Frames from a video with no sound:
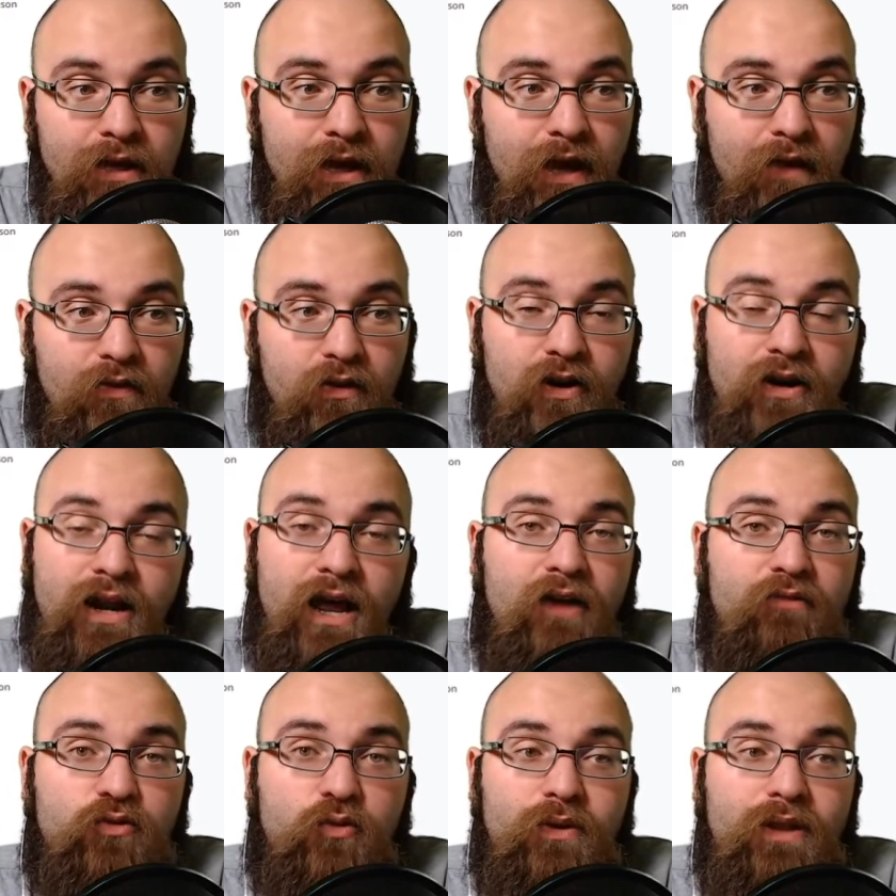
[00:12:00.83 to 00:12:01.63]
And they're going to
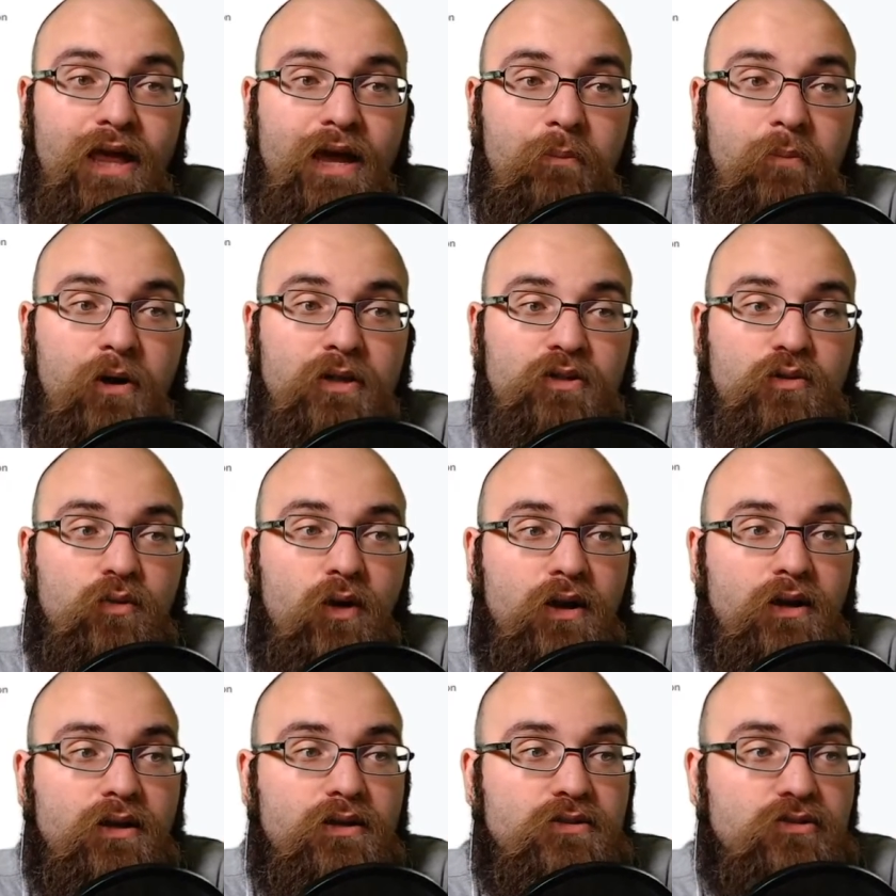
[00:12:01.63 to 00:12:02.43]
have to rely upon the
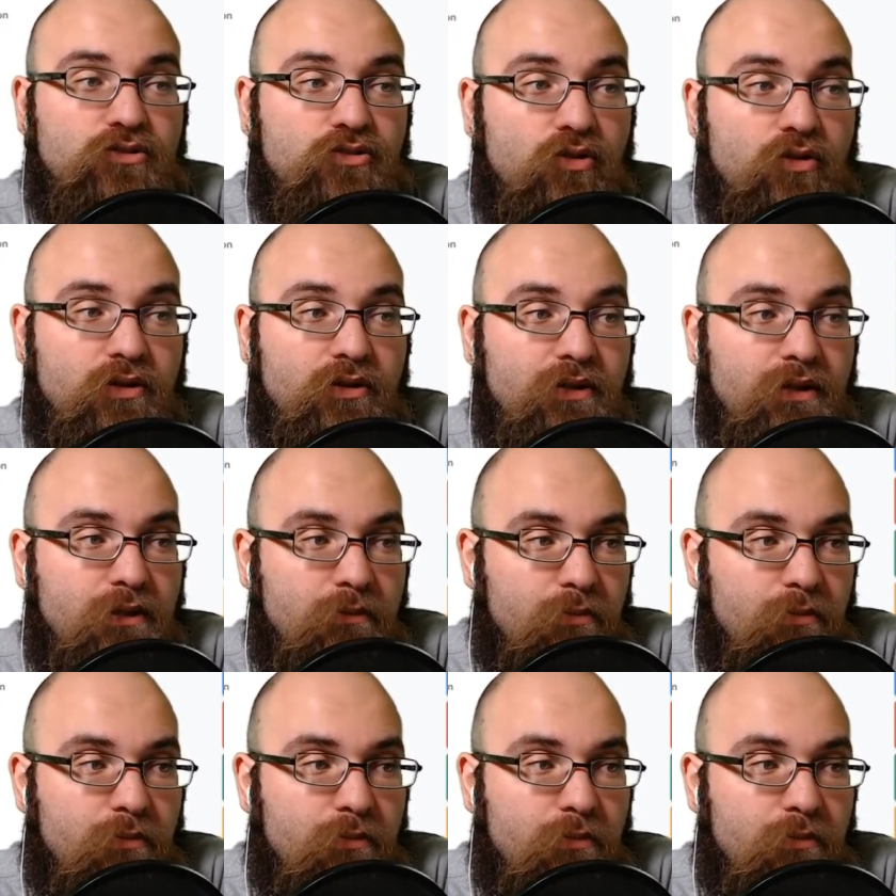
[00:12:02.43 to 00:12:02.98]
run, certainly.